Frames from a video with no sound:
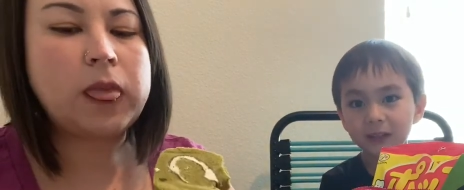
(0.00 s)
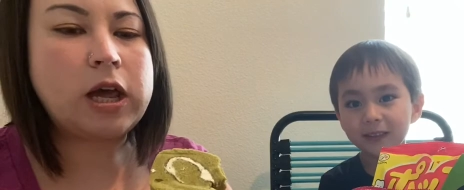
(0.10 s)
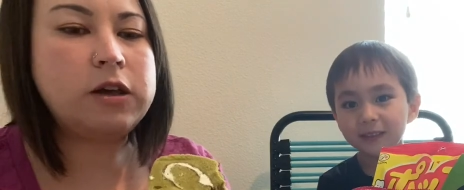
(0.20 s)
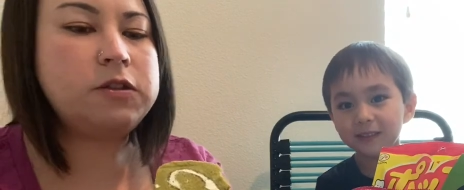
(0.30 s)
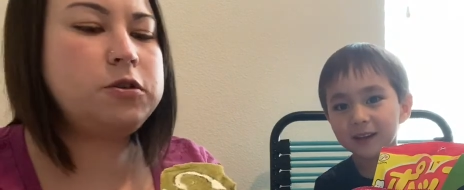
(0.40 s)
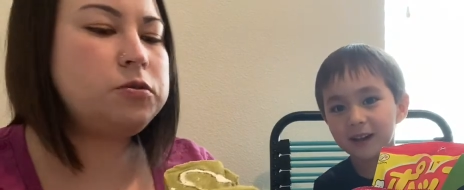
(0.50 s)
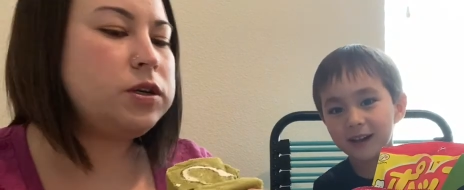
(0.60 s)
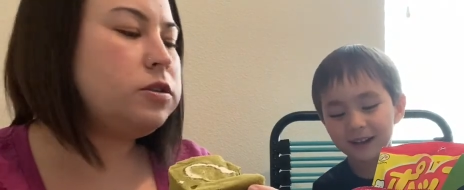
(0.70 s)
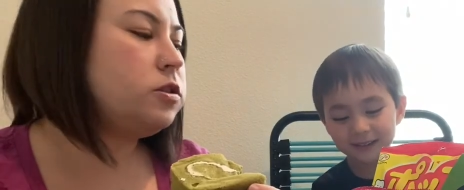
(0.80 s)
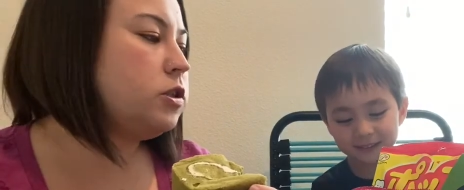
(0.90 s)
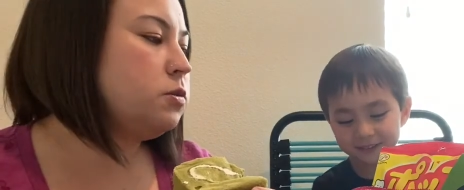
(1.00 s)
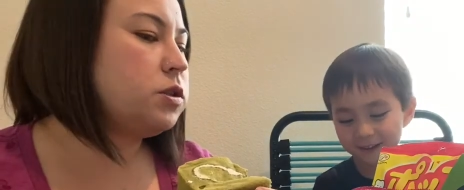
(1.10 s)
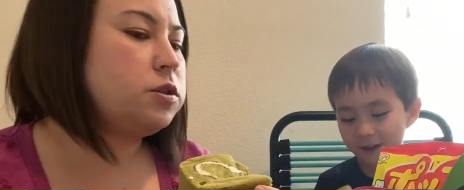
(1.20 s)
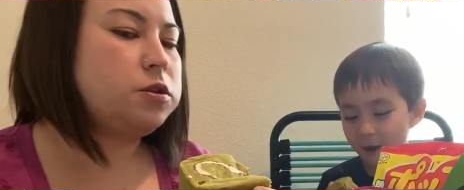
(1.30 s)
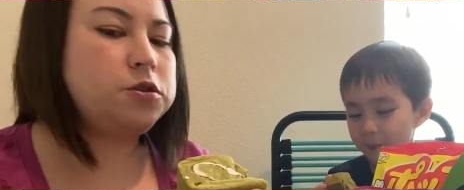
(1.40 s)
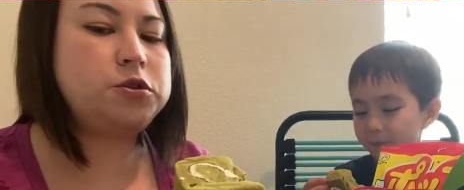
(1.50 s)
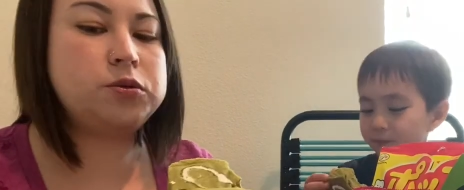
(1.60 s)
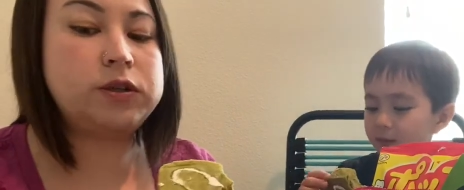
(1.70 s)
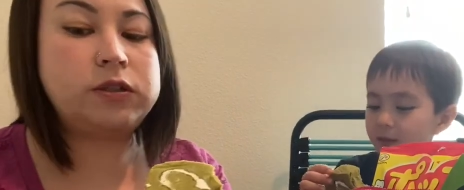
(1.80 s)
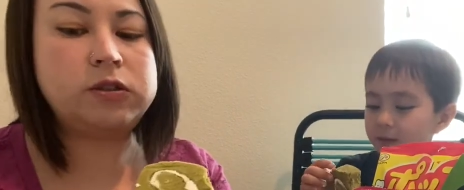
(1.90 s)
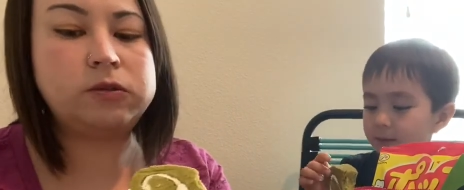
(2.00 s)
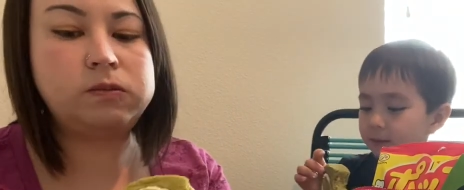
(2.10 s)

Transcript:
Speaker 1: I think green mm. tea was a good choice.